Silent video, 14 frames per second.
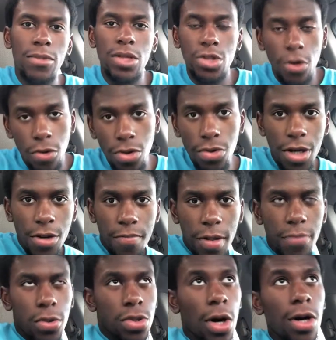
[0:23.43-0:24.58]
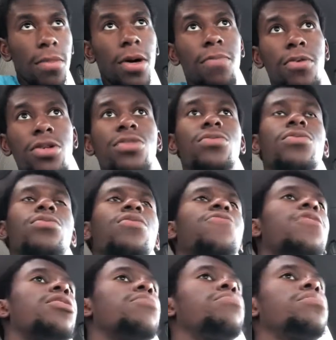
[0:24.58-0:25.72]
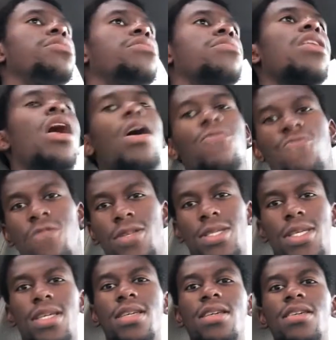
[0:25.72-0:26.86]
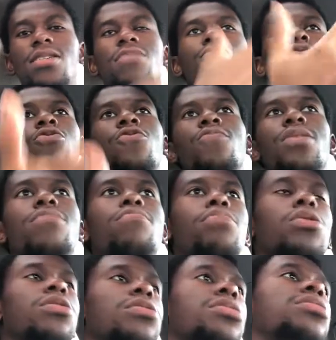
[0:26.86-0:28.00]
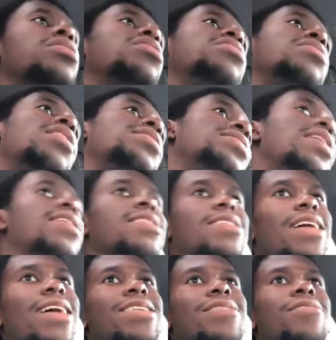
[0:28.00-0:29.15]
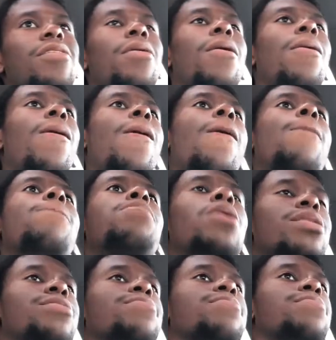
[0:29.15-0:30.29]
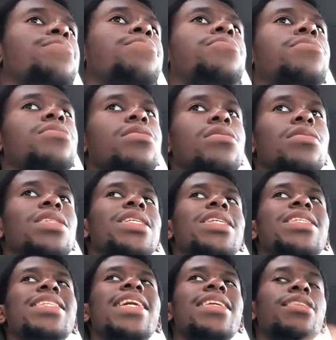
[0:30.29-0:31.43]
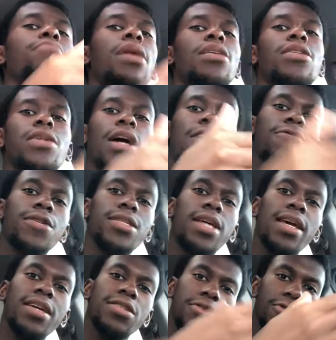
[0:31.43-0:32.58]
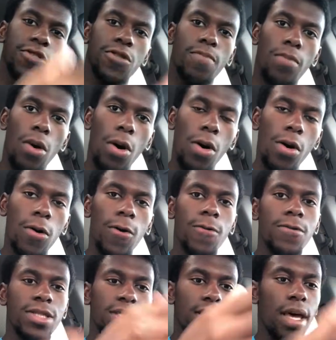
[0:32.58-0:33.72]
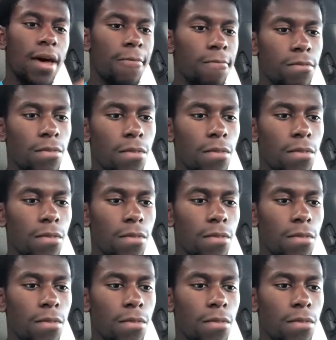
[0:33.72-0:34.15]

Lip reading: So you hear people talk about personal development conferences, improvement books, and yada, yada, yada. But getting better every day is a small step.